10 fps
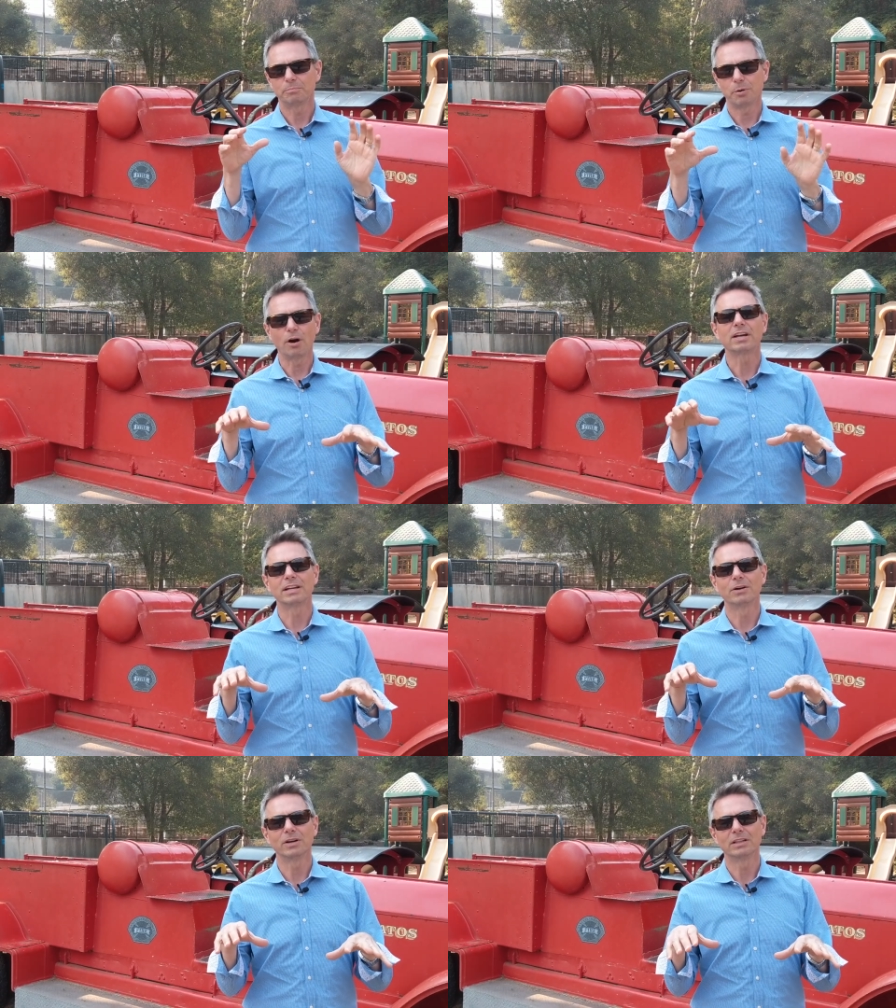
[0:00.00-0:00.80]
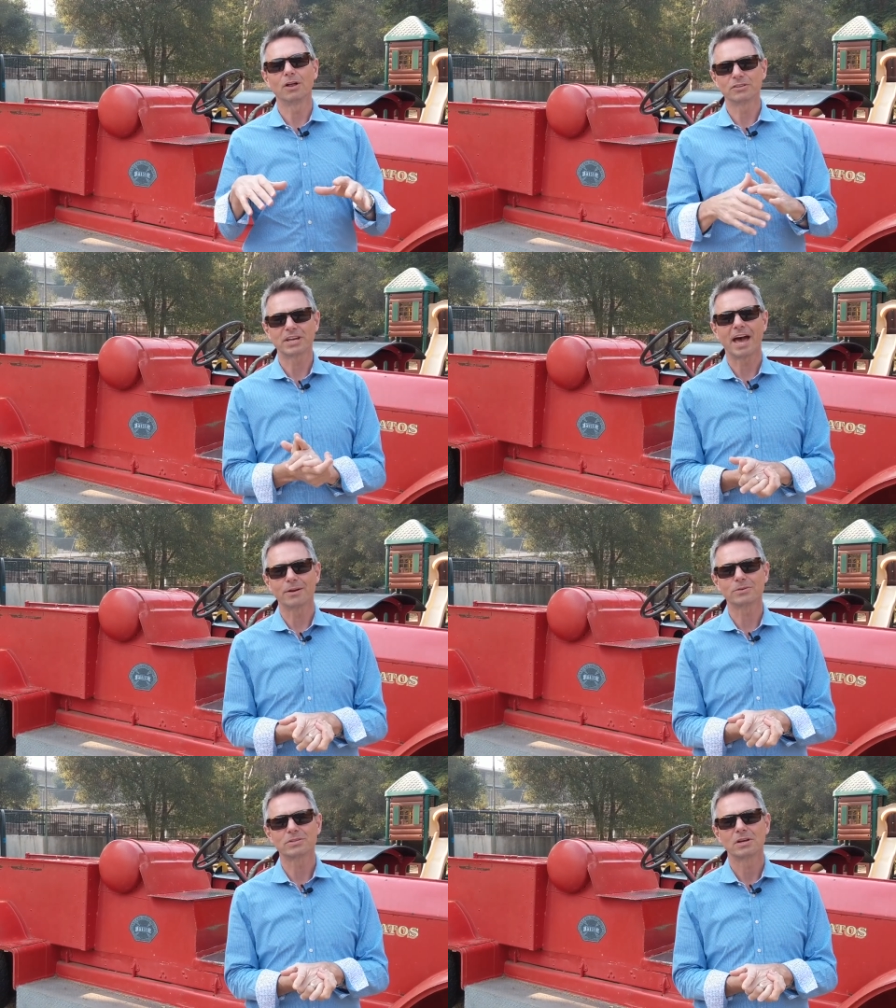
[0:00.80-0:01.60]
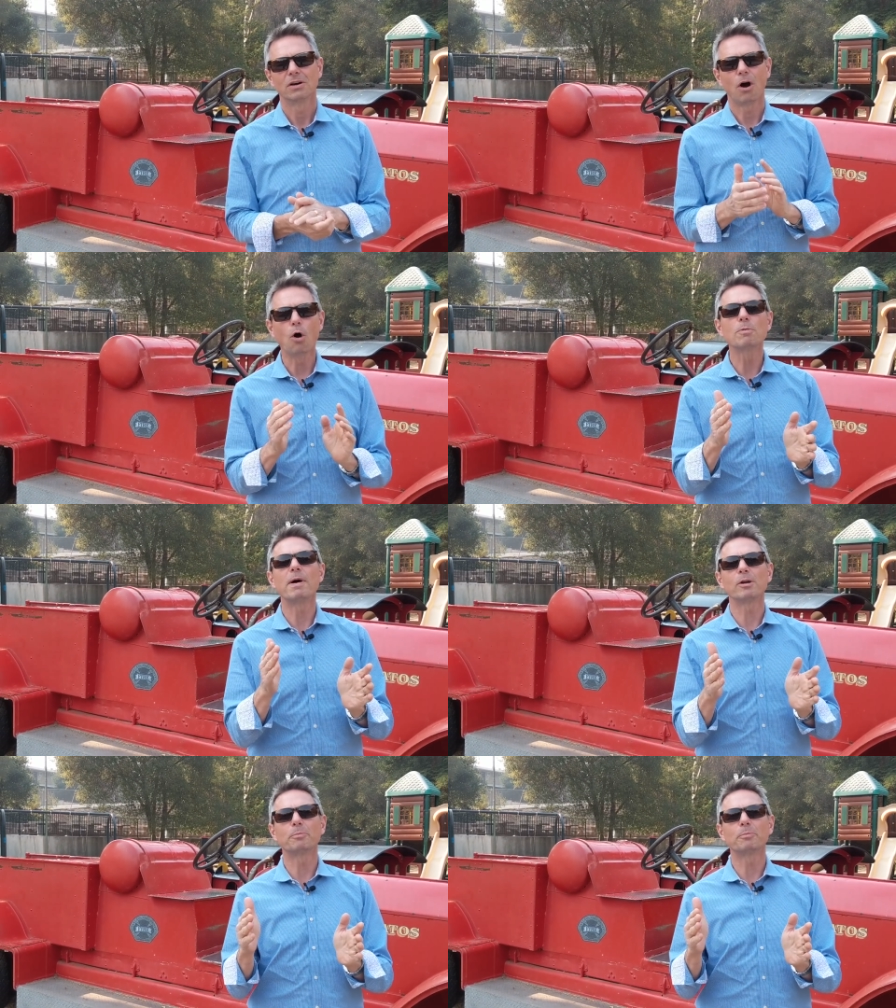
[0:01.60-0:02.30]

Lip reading: park here in Los Gatos. Oak Meadow